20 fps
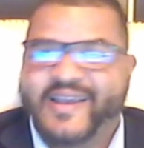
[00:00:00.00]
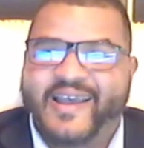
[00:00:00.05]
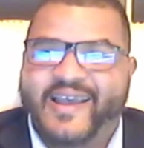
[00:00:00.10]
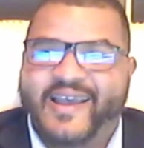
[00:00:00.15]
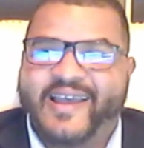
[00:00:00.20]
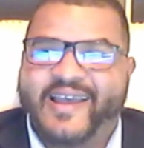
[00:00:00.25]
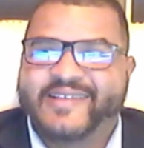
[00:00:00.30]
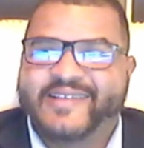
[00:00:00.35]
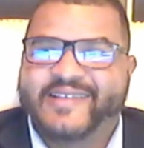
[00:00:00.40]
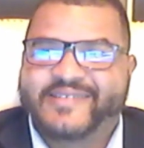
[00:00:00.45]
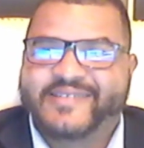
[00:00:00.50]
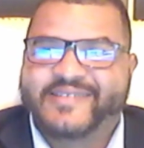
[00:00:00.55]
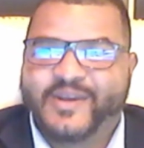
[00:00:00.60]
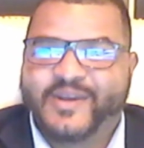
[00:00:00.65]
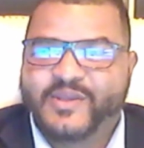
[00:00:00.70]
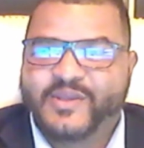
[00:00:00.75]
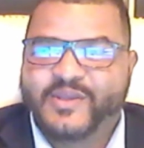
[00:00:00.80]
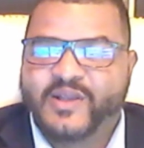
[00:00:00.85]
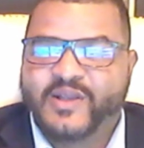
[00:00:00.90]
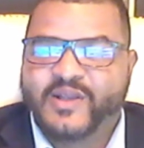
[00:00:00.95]
And
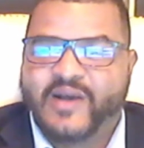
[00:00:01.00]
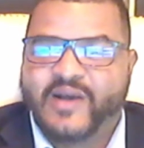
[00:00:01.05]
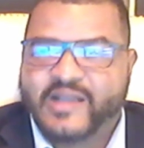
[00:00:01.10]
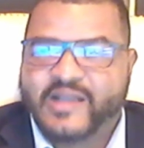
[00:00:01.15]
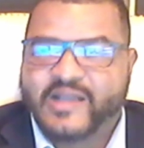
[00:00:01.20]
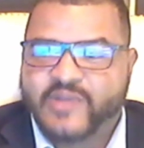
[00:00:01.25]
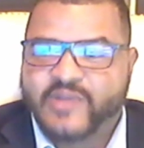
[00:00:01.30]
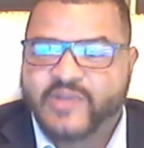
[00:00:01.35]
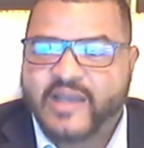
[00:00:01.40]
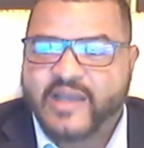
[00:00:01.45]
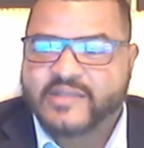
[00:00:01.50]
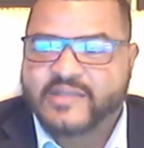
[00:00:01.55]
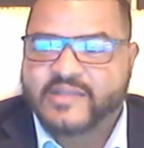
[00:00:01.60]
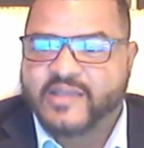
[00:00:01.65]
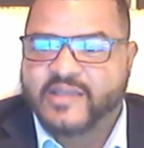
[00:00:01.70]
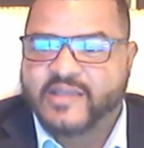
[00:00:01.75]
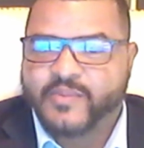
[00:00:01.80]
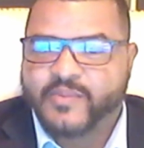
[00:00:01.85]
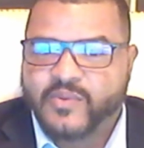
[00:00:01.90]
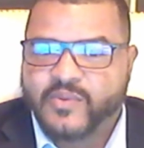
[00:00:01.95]
so, I try to
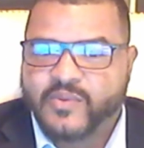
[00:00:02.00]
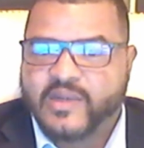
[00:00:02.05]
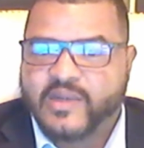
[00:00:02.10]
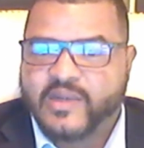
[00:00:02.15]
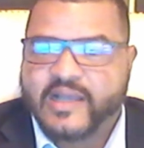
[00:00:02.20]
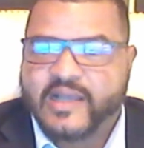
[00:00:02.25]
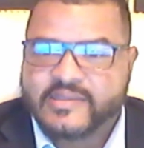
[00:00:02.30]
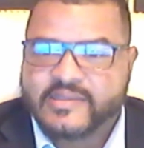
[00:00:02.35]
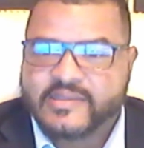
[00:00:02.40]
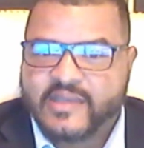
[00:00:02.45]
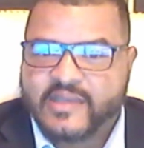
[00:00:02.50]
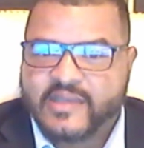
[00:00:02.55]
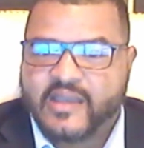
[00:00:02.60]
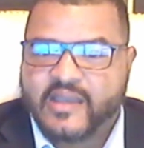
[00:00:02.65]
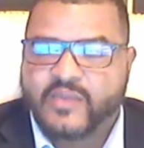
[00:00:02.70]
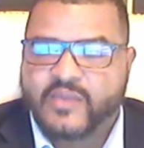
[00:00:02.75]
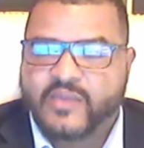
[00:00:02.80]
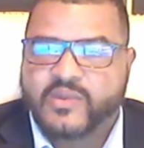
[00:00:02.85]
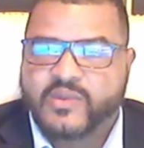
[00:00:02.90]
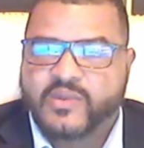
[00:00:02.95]
temper what I
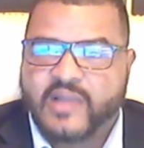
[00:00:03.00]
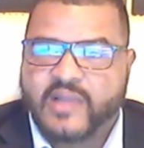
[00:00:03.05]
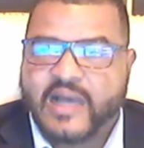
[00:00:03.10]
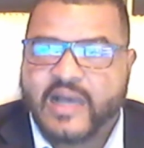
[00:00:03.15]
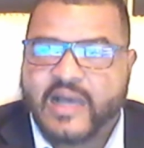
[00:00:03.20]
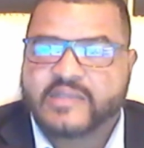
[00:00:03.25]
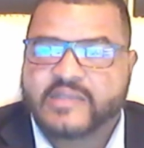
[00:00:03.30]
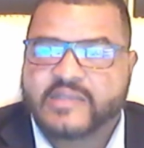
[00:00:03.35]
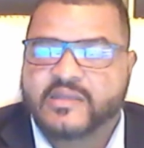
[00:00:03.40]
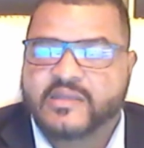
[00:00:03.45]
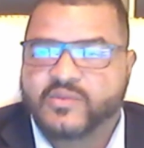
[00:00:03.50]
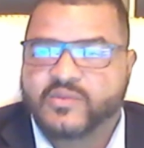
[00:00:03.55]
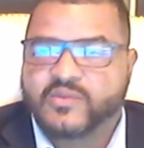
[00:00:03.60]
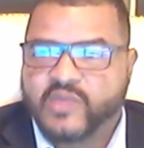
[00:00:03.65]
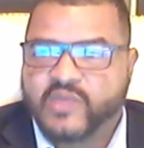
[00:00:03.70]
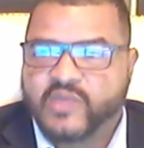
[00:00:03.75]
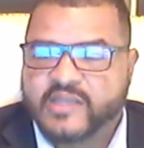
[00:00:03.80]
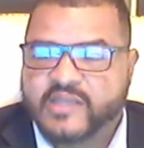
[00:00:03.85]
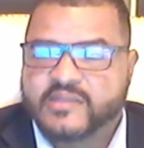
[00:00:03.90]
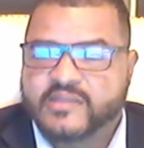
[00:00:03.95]
say with logic
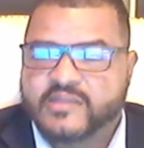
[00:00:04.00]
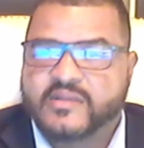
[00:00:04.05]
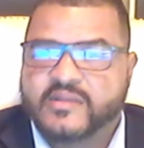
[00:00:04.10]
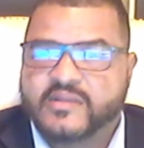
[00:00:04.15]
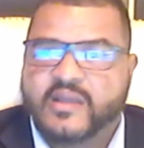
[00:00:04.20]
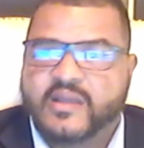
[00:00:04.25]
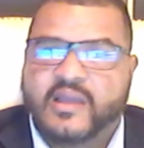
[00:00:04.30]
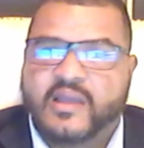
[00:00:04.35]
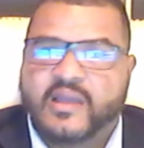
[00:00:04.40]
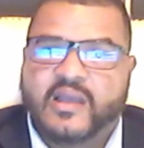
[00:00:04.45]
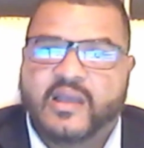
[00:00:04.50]
and reason.